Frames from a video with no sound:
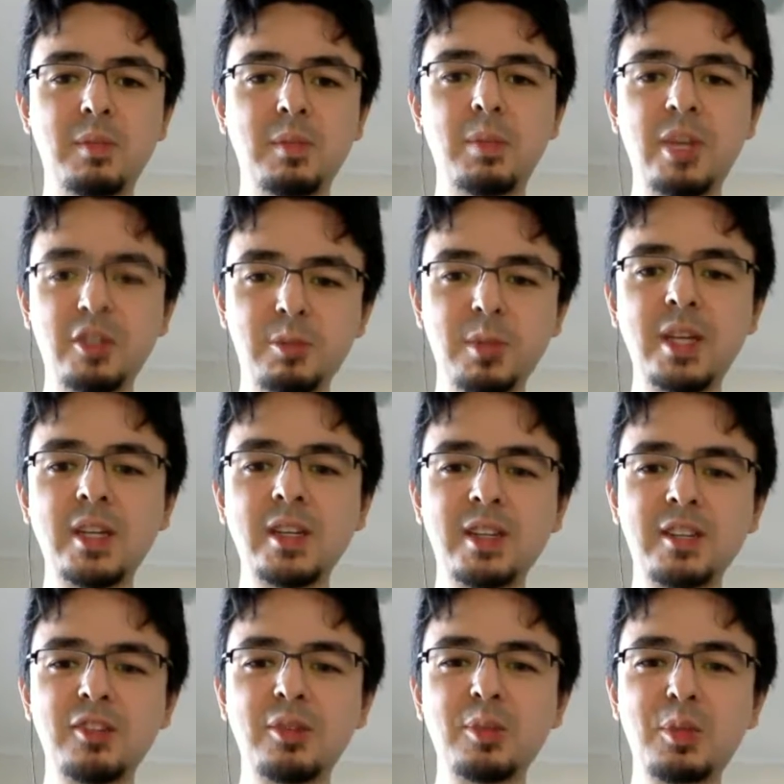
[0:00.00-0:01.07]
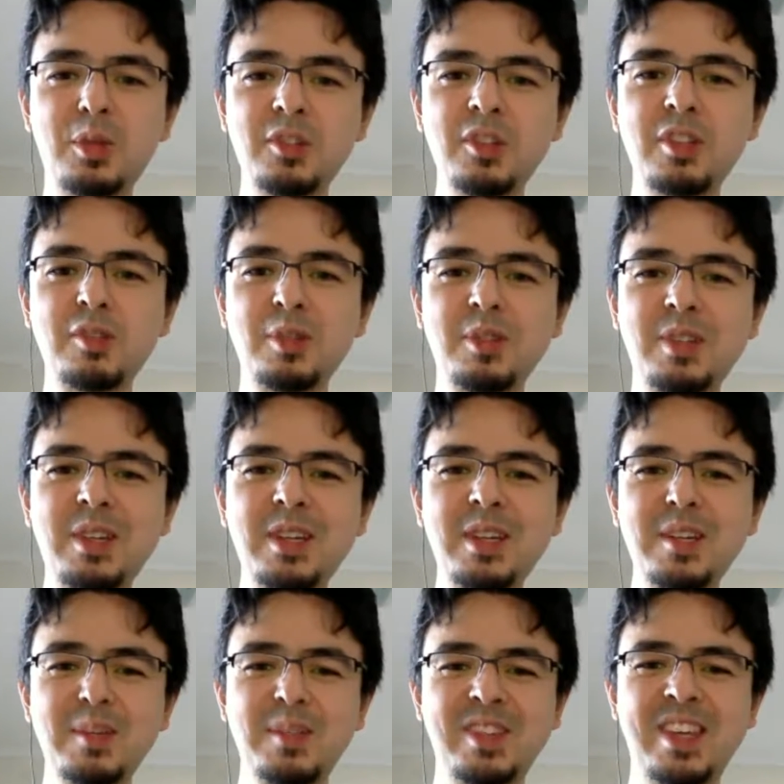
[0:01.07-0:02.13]
bashed my head against the wall several
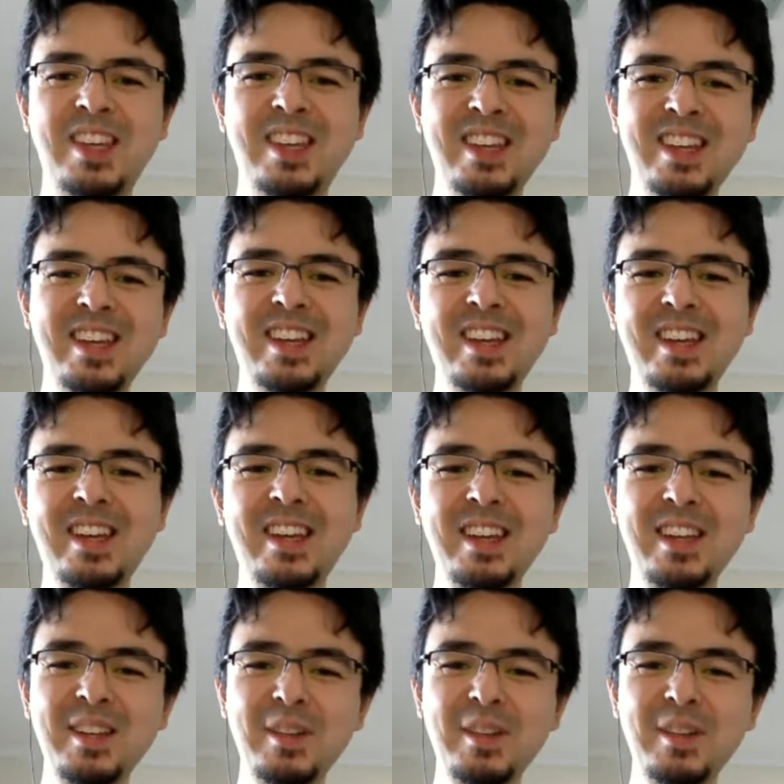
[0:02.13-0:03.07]
times, and